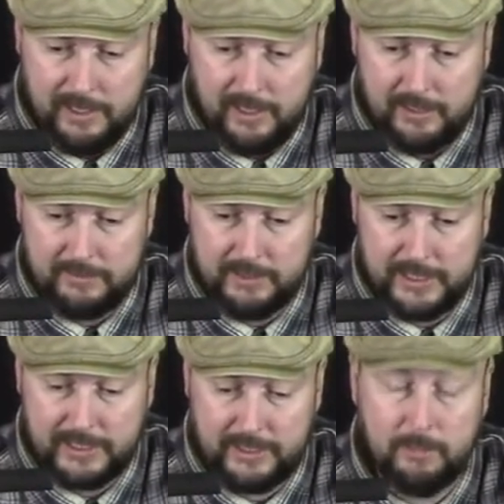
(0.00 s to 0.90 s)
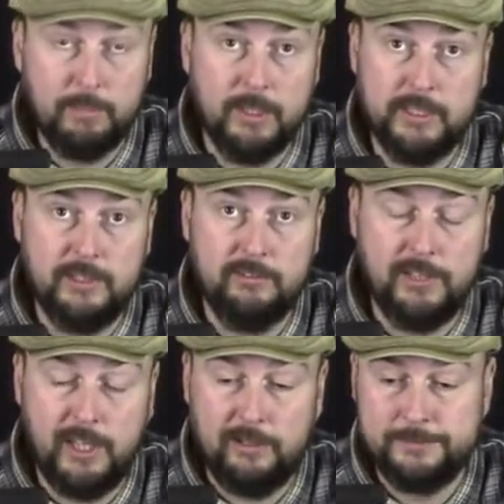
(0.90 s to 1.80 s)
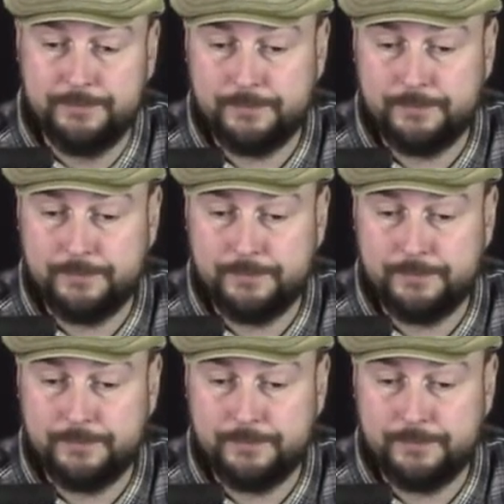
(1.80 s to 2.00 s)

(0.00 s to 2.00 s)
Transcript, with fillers: You're not going to burn yourself.